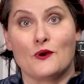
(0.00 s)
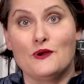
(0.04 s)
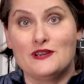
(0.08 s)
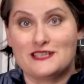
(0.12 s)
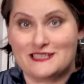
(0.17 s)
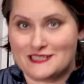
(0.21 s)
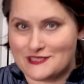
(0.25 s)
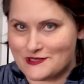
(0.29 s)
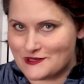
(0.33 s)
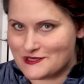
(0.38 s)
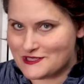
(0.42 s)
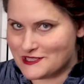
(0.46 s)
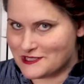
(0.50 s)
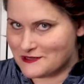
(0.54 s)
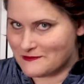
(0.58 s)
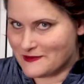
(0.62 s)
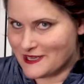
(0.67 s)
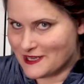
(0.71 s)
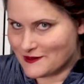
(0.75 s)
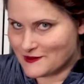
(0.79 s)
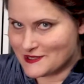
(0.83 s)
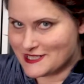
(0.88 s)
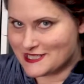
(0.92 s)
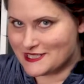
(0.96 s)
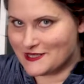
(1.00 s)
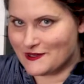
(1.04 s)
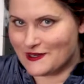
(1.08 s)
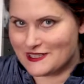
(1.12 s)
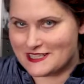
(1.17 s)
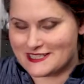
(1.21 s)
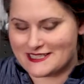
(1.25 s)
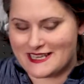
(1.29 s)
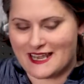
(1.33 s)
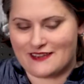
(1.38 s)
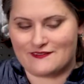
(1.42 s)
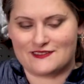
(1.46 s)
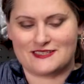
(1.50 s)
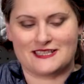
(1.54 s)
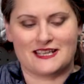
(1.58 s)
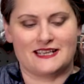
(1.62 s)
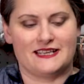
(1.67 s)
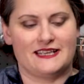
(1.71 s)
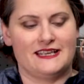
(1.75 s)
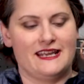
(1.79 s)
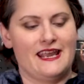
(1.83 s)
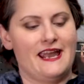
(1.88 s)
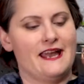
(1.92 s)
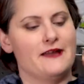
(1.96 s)
going to do it to the big one too. I just haven't
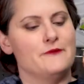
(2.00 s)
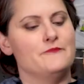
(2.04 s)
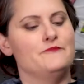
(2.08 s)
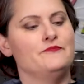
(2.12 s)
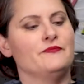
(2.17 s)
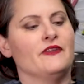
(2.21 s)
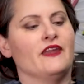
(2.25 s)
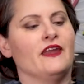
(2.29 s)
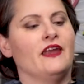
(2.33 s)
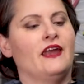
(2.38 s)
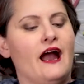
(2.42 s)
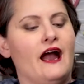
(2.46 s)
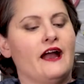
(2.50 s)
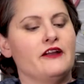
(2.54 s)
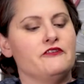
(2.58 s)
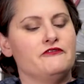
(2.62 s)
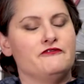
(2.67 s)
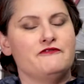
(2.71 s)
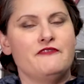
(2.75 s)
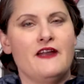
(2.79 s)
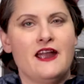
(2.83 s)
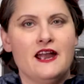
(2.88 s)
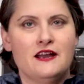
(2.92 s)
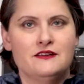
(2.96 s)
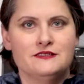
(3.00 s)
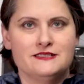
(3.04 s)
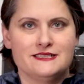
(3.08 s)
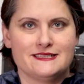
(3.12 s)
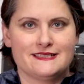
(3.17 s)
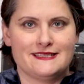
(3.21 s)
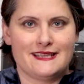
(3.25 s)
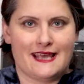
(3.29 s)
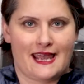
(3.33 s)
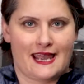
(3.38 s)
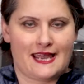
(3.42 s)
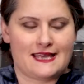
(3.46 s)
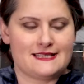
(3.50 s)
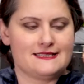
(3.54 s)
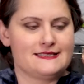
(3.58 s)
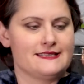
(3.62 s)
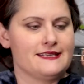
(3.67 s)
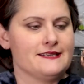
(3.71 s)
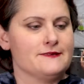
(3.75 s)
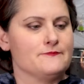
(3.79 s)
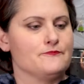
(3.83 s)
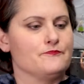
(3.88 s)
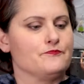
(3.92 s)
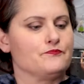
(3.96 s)
done it yet. I found that
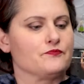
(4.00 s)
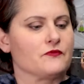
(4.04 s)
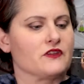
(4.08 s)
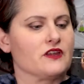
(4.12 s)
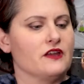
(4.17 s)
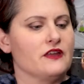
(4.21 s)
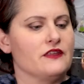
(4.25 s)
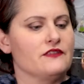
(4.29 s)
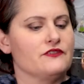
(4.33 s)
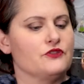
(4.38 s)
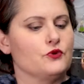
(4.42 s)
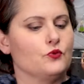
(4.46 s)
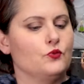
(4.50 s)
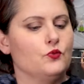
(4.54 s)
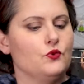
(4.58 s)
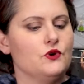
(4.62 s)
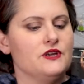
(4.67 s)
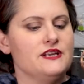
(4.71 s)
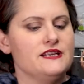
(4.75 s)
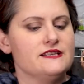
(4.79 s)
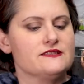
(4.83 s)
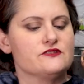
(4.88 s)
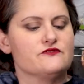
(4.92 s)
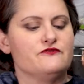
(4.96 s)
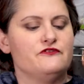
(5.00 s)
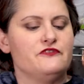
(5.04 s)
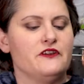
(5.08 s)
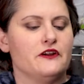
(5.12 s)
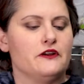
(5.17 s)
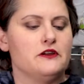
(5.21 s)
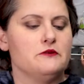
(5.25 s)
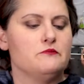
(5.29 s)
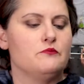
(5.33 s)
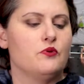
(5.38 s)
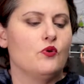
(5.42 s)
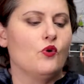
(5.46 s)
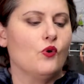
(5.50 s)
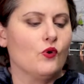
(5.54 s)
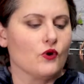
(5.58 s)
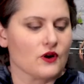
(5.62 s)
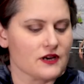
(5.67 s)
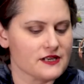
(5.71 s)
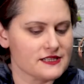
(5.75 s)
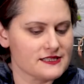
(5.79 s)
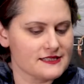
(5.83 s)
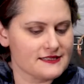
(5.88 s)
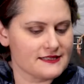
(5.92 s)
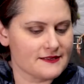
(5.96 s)
the wood is very
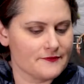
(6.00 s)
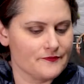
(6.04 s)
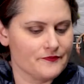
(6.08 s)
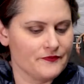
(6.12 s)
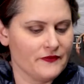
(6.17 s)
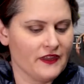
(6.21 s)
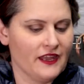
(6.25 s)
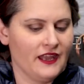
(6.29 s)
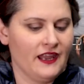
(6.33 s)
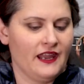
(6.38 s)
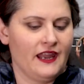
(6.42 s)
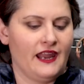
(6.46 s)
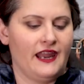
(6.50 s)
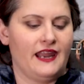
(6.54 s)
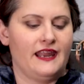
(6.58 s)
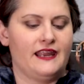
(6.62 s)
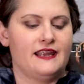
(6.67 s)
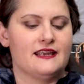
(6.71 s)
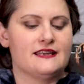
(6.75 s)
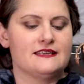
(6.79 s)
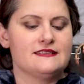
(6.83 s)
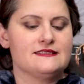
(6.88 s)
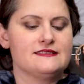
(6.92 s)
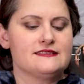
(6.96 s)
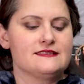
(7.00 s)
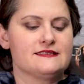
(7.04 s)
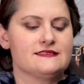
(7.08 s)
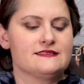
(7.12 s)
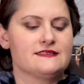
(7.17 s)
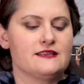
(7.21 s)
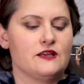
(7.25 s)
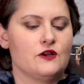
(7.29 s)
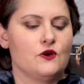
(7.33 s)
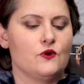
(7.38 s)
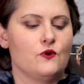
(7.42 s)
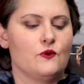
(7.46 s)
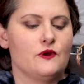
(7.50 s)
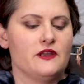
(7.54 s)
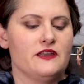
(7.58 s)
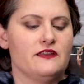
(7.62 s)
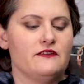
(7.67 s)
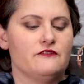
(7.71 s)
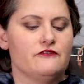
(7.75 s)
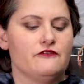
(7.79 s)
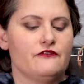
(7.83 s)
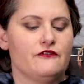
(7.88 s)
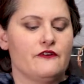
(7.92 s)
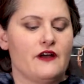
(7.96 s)
porous, and so
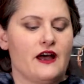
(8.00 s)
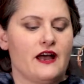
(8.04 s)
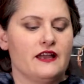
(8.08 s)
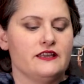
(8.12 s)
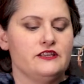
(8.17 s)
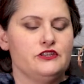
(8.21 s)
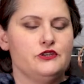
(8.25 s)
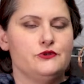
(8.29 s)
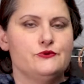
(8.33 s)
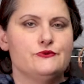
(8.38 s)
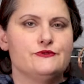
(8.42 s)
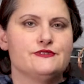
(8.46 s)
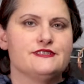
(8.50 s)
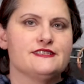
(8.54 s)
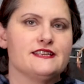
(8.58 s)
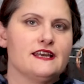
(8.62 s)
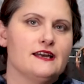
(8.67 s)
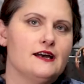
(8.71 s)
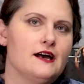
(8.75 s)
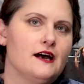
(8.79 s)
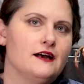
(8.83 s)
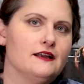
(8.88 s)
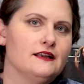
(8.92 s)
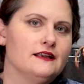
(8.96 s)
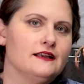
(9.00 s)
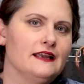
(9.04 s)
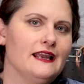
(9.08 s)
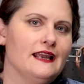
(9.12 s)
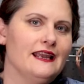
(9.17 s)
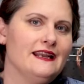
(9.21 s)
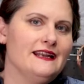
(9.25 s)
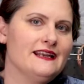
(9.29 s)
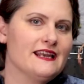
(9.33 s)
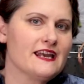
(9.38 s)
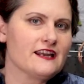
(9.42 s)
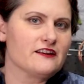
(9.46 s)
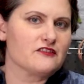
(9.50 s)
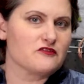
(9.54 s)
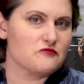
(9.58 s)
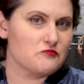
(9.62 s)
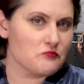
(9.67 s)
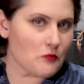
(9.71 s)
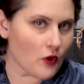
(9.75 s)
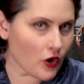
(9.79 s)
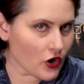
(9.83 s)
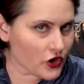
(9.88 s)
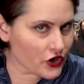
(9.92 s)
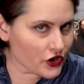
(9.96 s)
if I used any kind of
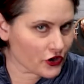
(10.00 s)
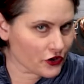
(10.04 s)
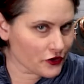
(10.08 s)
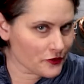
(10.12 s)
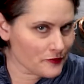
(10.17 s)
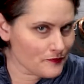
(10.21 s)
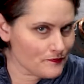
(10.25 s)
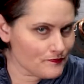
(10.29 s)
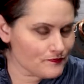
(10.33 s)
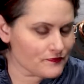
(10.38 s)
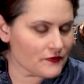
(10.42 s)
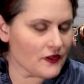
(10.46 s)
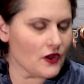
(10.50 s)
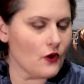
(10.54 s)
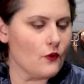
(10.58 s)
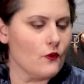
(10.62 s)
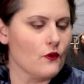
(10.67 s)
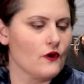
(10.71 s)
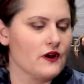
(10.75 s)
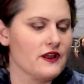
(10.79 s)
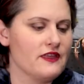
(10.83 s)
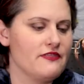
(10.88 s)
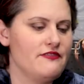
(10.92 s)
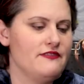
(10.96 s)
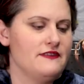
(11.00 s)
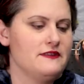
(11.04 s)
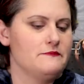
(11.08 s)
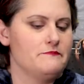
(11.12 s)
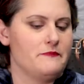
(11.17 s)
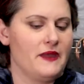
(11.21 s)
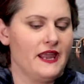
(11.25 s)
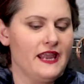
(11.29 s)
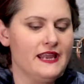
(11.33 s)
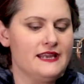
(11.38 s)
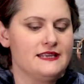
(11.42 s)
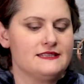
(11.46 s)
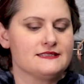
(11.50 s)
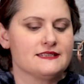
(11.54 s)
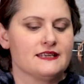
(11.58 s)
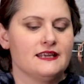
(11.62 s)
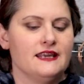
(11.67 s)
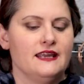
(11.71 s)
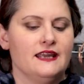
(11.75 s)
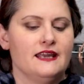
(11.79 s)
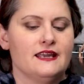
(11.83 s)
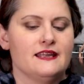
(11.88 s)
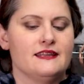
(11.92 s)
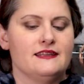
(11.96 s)
marker or a thin paint,
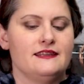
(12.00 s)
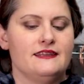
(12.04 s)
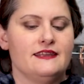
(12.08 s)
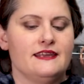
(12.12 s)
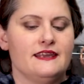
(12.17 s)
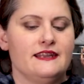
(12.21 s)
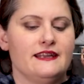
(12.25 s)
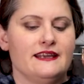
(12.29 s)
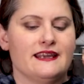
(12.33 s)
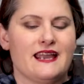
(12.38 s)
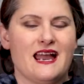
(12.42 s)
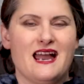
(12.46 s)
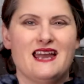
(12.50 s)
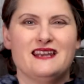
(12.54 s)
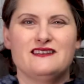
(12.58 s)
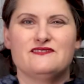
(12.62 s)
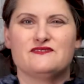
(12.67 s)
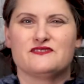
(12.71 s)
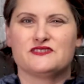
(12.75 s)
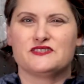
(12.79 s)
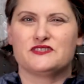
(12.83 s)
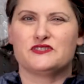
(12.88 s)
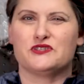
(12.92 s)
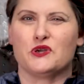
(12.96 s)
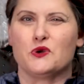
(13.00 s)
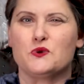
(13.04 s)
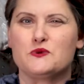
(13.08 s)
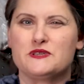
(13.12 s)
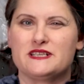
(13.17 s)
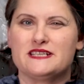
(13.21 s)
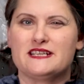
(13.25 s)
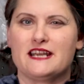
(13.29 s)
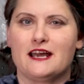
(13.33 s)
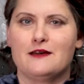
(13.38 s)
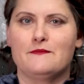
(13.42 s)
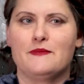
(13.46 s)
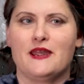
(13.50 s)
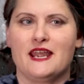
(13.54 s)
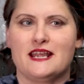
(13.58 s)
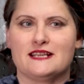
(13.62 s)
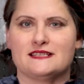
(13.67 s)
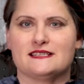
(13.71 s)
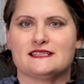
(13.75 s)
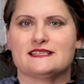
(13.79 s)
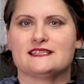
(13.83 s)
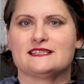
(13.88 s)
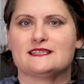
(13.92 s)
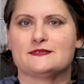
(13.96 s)
then it kind of soaked it up
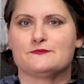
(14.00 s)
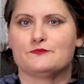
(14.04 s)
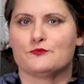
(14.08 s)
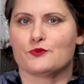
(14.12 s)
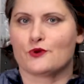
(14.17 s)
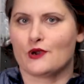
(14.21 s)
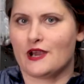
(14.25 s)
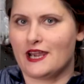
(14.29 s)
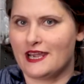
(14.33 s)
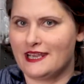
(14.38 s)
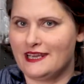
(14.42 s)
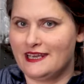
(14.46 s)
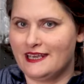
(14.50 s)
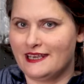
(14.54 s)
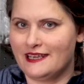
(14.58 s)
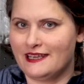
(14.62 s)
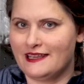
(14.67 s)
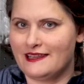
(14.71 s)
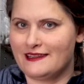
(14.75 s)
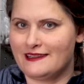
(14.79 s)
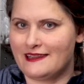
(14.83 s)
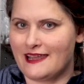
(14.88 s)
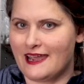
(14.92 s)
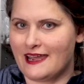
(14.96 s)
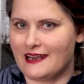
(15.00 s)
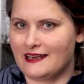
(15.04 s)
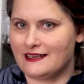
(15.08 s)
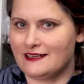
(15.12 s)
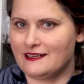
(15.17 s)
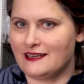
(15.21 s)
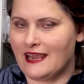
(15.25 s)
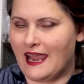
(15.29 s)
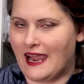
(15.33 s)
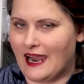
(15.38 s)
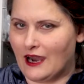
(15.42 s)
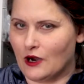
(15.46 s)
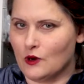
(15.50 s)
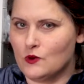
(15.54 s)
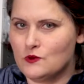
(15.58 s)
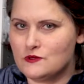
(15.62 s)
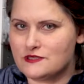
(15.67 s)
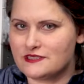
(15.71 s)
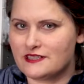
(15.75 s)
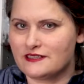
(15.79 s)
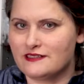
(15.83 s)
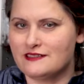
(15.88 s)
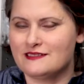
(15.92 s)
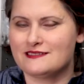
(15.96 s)
and spread that
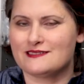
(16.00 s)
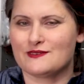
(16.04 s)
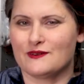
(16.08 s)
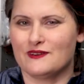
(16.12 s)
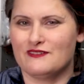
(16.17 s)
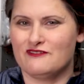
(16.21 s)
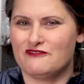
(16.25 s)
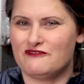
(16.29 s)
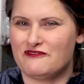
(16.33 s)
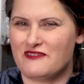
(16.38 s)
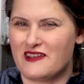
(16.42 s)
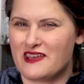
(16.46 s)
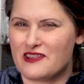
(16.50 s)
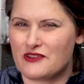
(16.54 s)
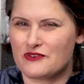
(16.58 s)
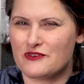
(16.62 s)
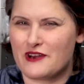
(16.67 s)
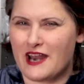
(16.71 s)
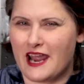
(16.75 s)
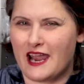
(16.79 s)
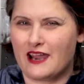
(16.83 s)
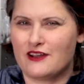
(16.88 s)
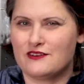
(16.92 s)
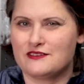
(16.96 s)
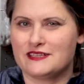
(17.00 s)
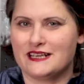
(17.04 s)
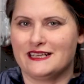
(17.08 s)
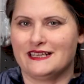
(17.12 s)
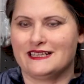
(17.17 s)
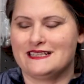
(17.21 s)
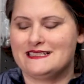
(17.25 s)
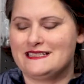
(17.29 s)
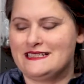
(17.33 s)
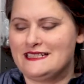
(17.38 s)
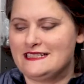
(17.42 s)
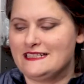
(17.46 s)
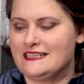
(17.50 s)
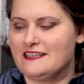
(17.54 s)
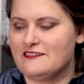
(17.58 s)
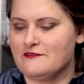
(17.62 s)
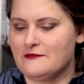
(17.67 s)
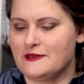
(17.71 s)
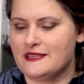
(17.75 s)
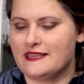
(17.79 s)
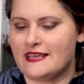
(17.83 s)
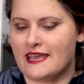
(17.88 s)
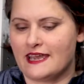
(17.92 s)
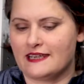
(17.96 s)
out. So it feathered out and it didn't give
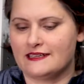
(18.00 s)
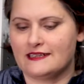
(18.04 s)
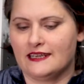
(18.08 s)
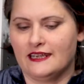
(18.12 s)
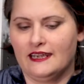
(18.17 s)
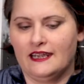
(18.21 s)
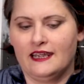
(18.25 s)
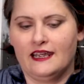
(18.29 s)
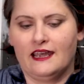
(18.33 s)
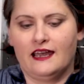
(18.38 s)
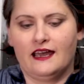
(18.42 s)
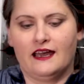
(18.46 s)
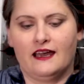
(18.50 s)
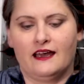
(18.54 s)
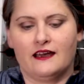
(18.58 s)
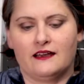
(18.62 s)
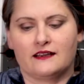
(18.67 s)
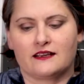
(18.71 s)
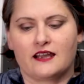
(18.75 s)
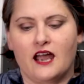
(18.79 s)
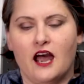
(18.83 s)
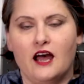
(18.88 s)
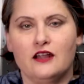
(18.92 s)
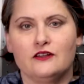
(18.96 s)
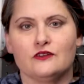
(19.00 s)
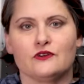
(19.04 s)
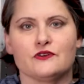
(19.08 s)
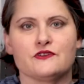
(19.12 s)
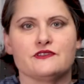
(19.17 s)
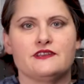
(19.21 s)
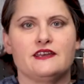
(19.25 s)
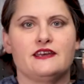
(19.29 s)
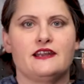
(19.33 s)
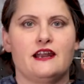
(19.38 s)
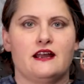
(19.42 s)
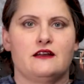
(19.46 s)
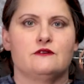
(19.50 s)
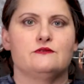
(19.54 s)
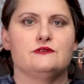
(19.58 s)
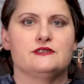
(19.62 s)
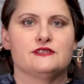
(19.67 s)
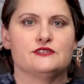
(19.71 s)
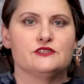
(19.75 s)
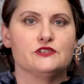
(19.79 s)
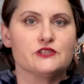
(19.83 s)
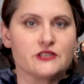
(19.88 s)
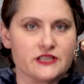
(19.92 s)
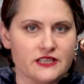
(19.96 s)
me that uh, color that I
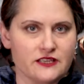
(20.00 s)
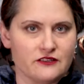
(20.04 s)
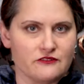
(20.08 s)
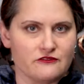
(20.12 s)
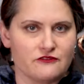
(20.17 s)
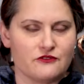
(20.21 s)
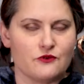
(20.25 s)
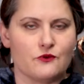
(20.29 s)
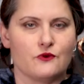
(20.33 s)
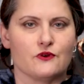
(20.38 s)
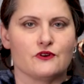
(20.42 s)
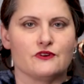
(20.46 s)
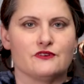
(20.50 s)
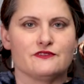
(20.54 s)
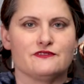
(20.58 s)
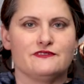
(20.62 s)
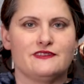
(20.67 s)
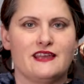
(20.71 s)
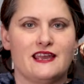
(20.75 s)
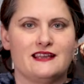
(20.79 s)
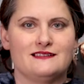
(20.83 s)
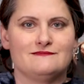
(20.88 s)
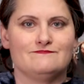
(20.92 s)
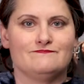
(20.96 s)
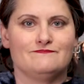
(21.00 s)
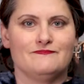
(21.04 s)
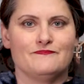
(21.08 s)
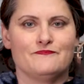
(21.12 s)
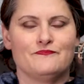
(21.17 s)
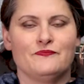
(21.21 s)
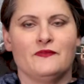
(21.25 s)
was looking for that